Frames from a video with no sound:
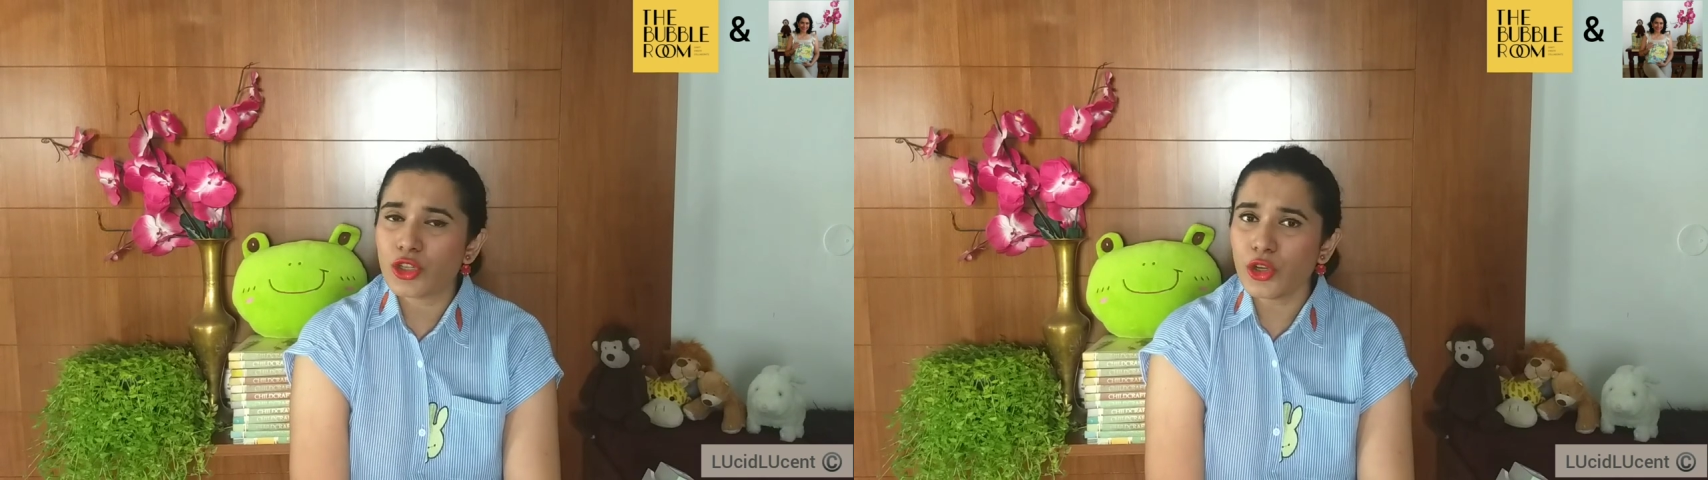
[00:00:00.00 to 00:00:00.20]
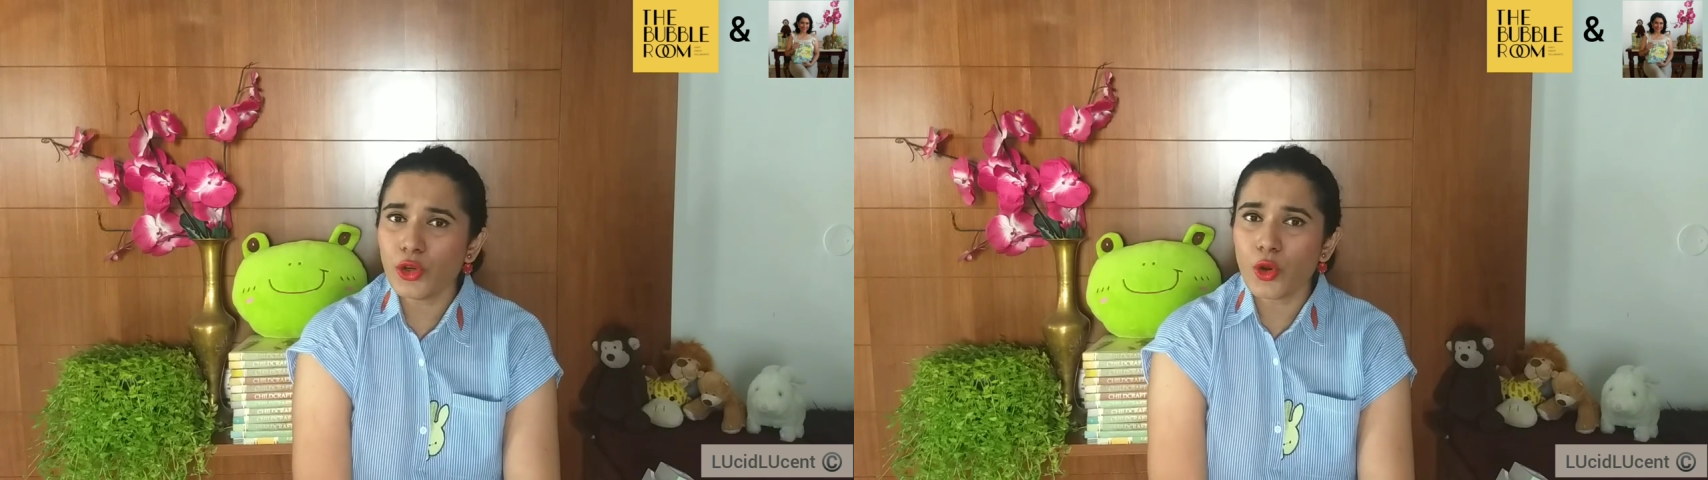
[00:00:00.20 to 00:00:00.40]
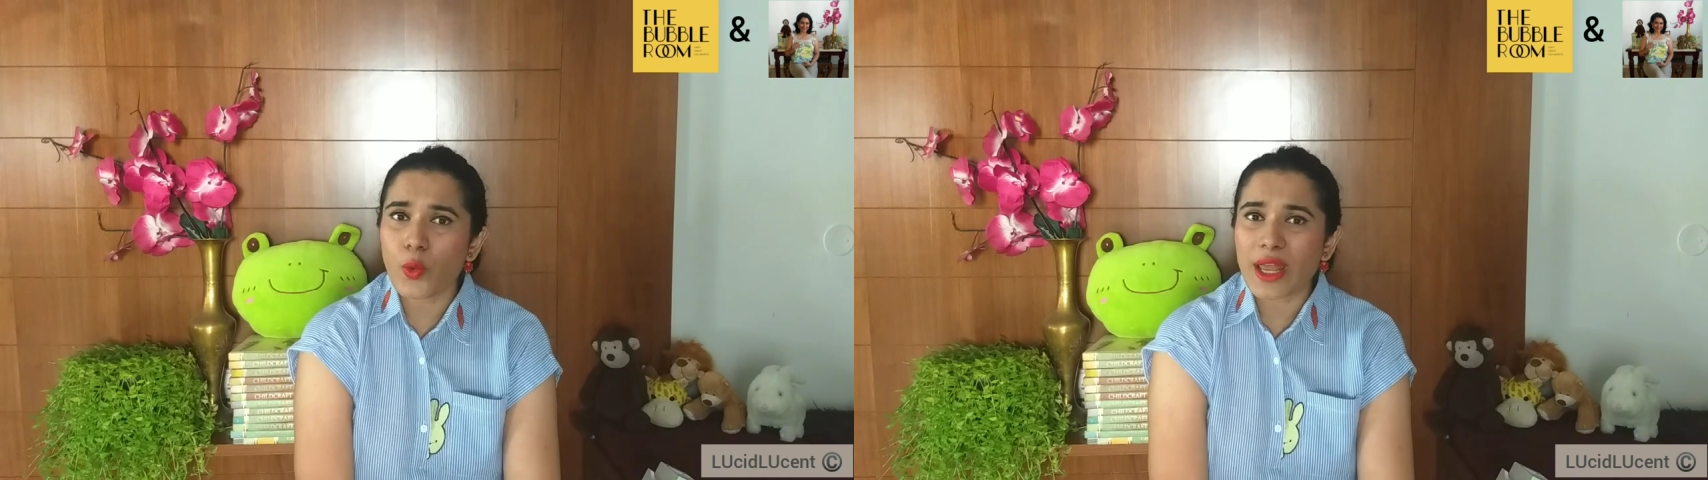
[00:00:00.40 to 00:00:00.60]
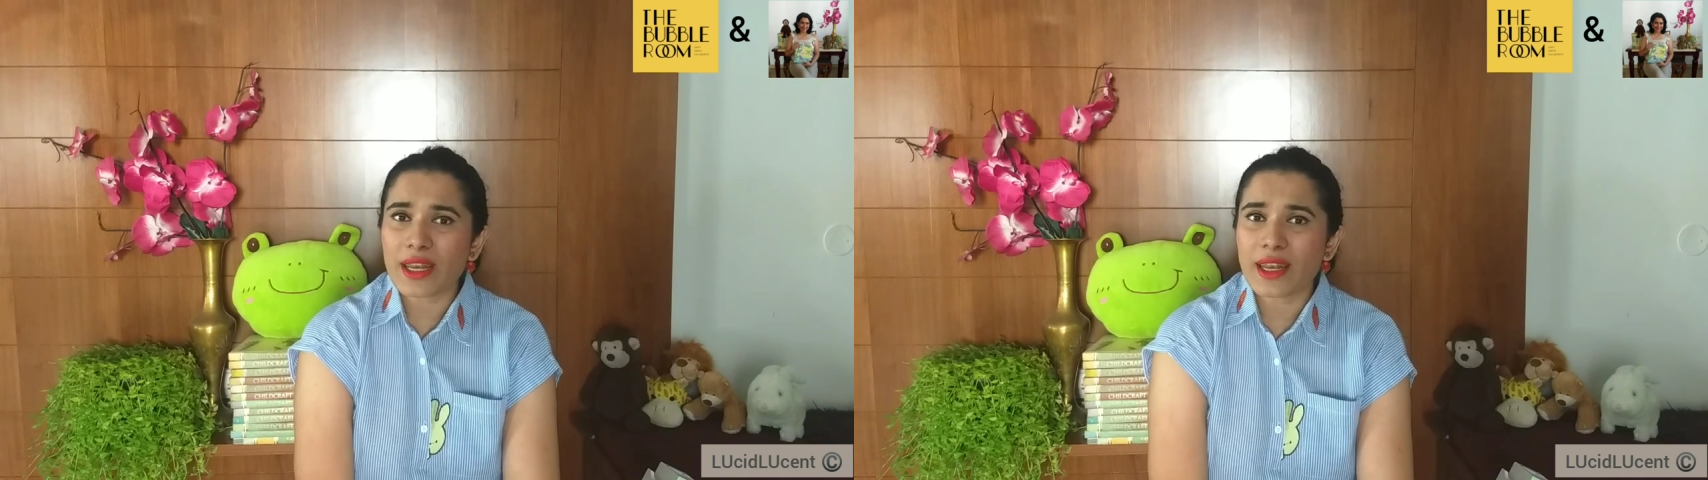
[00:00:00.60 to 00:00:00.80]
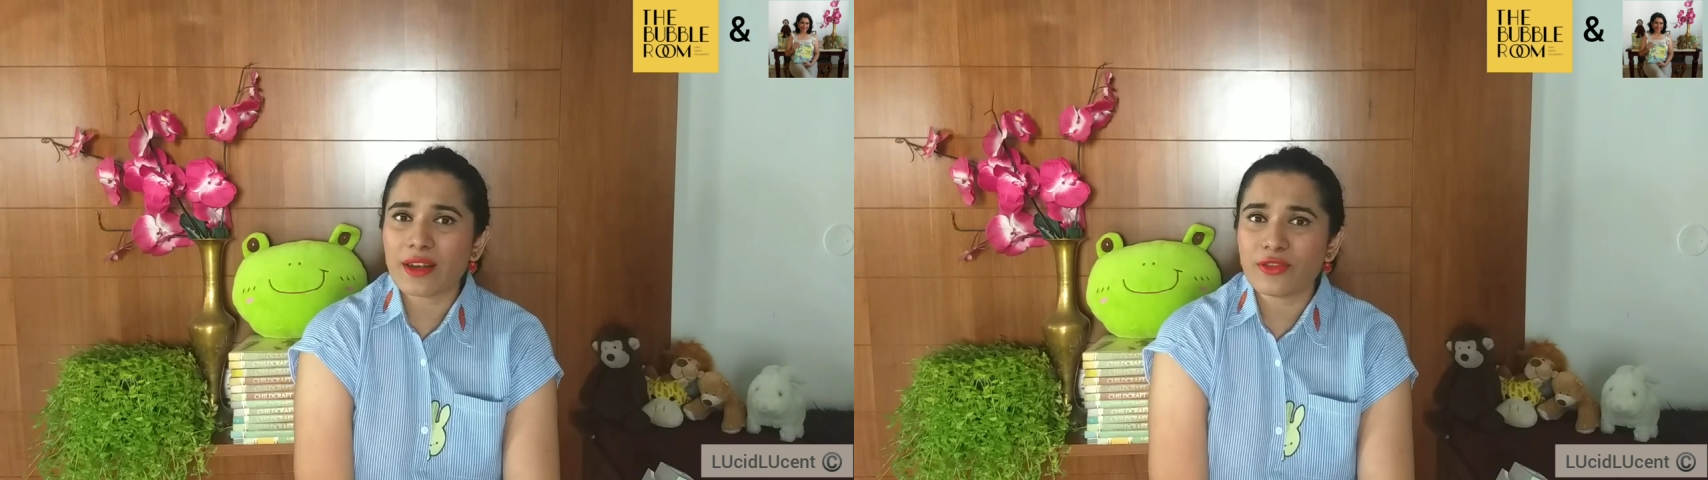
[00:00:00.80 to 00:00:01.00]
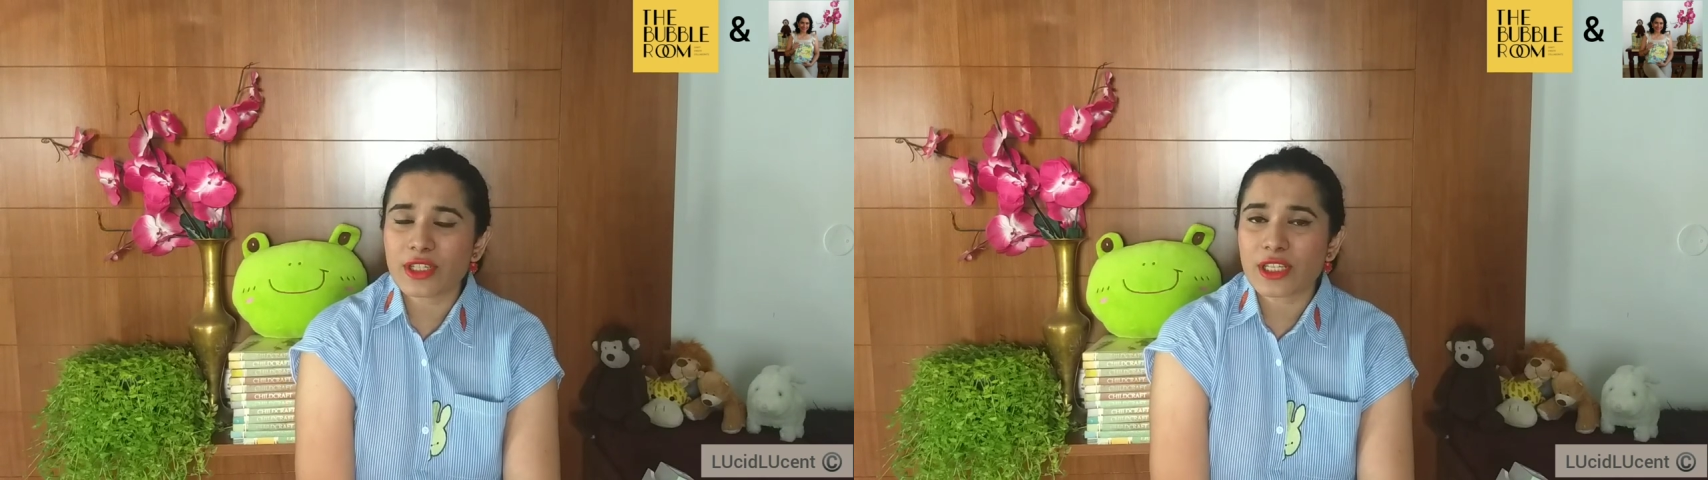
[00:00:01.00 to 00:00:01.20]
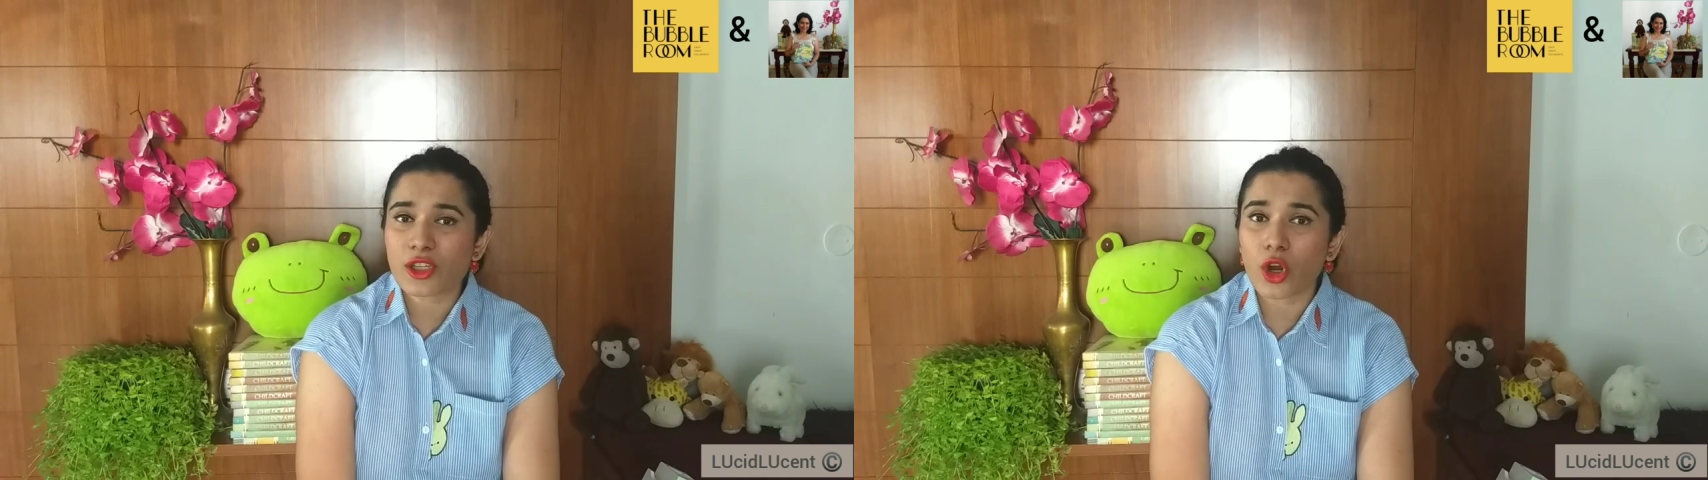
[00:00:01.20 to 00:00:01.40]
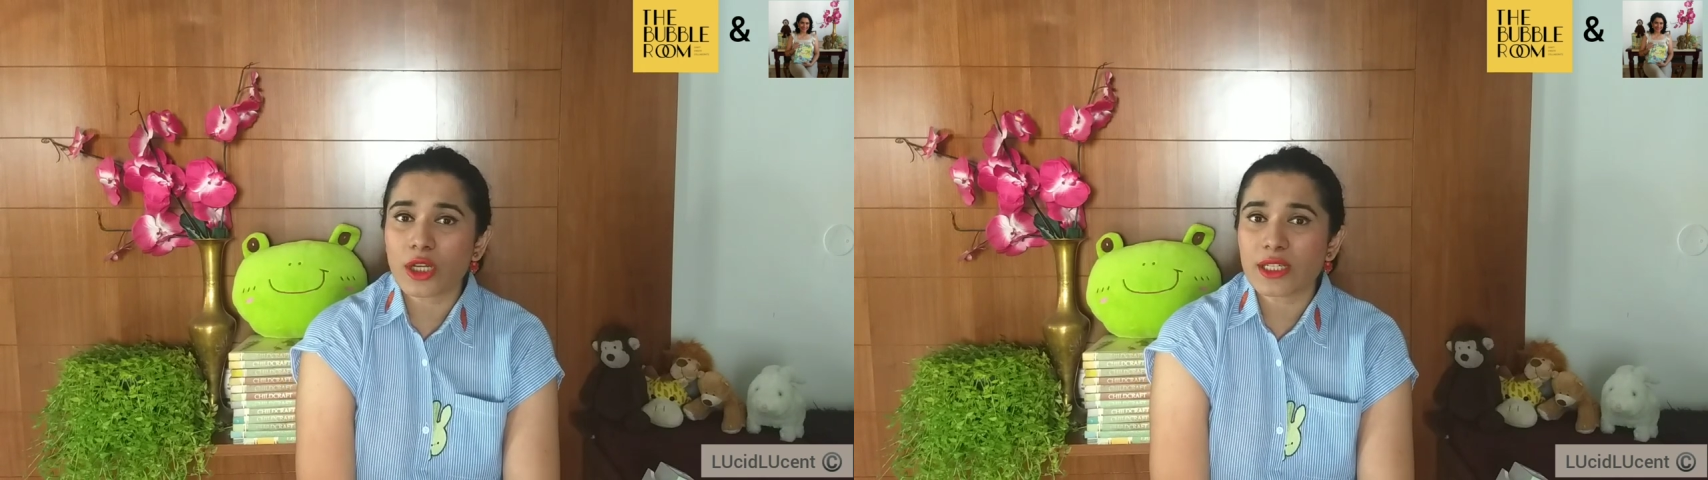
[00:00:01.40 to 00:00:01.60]
Do you know when an elephant is
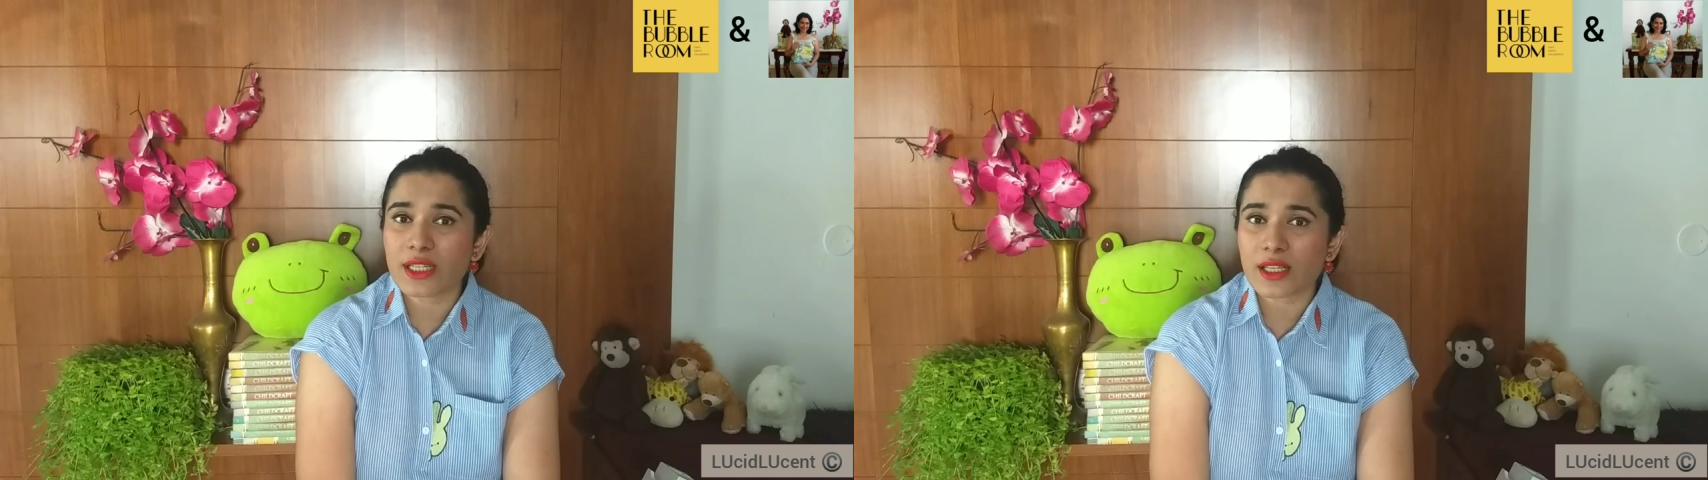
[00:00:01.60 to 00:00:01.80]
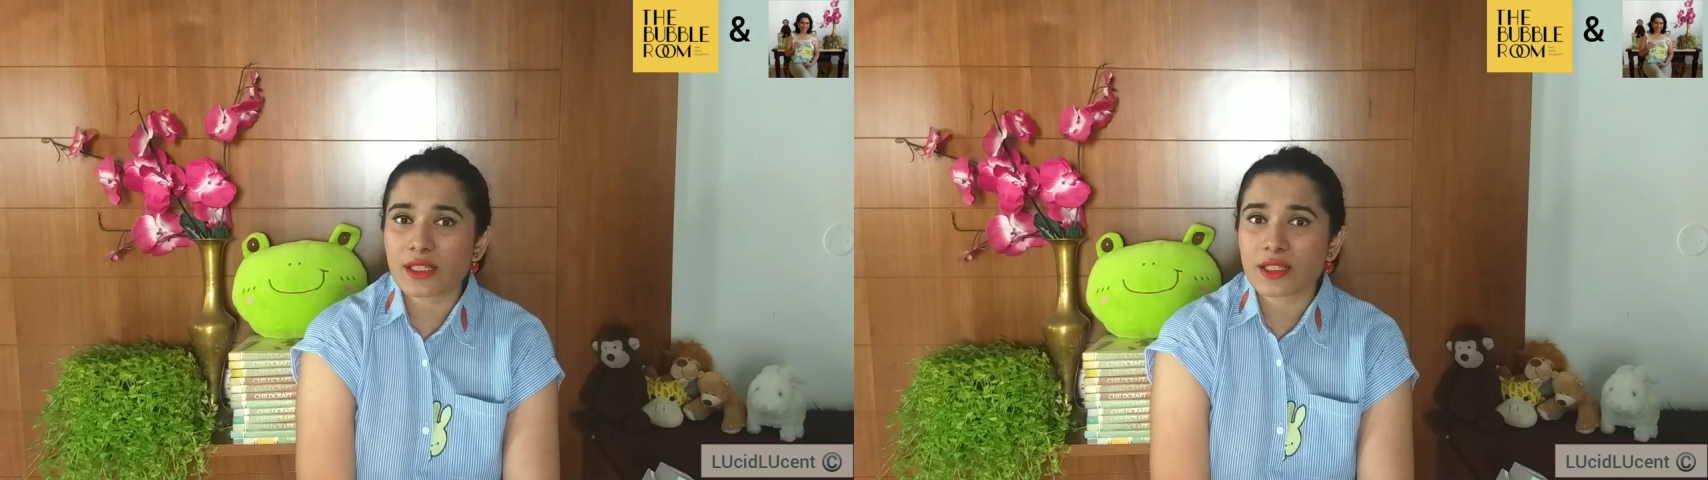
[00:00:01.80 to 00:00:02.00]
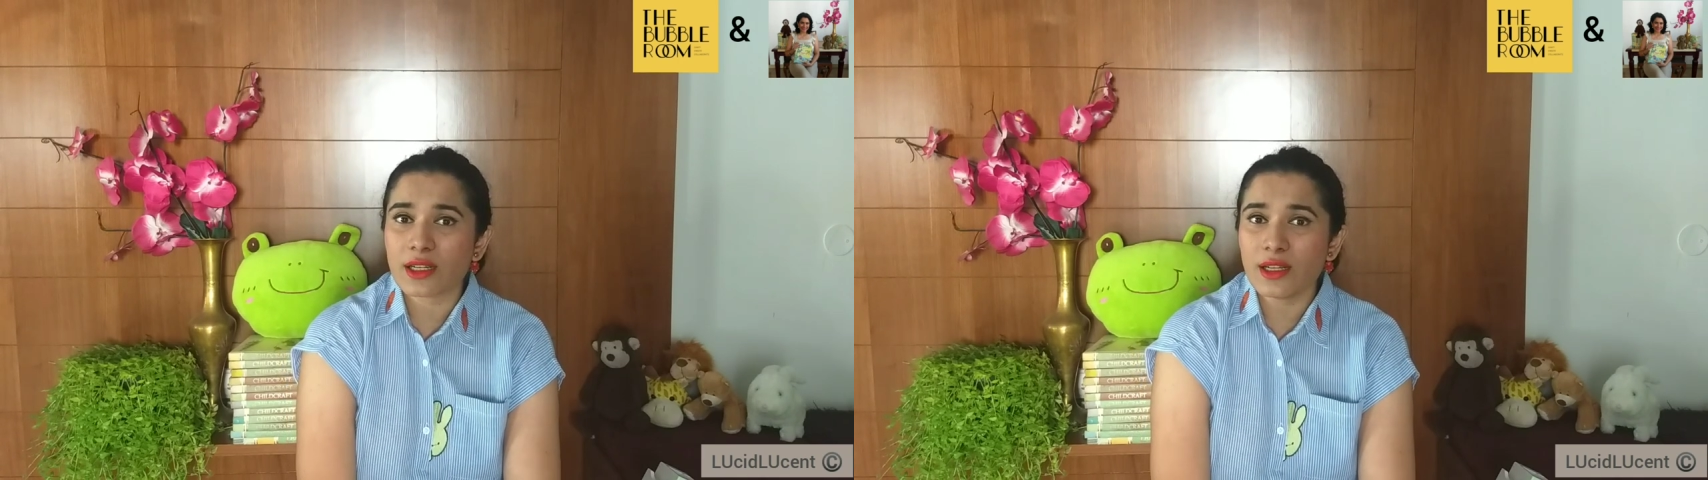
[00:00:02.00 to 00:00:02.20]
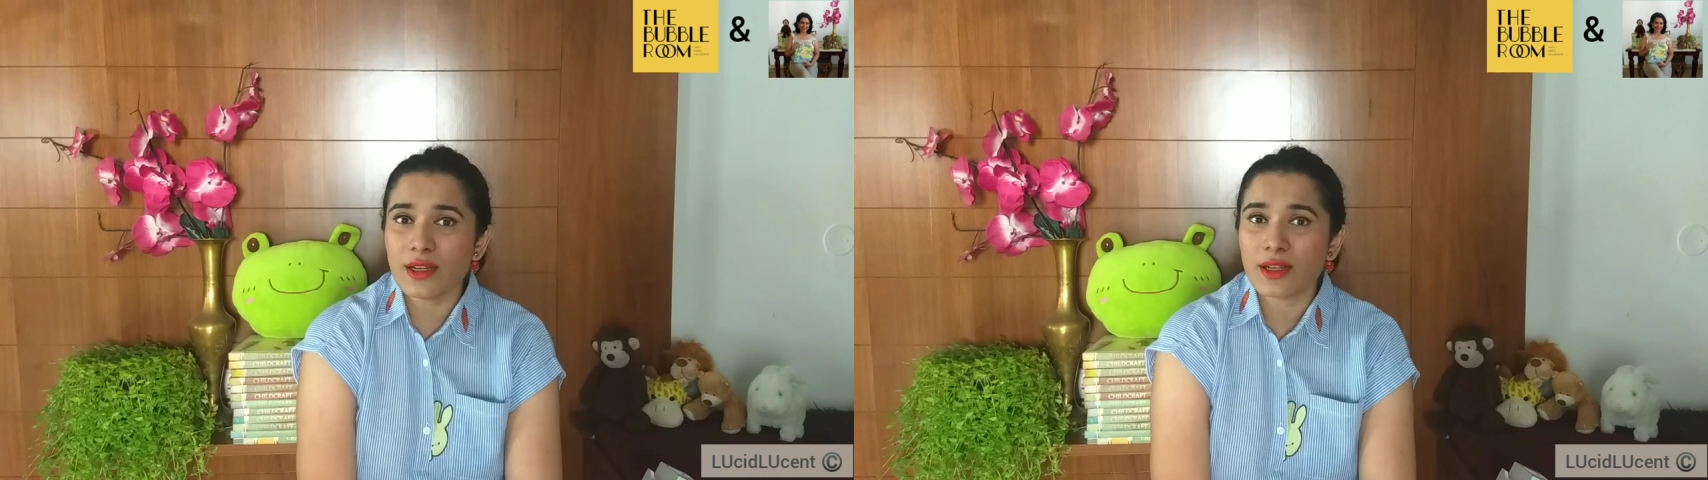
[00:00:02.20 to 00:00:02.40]
called a tusker?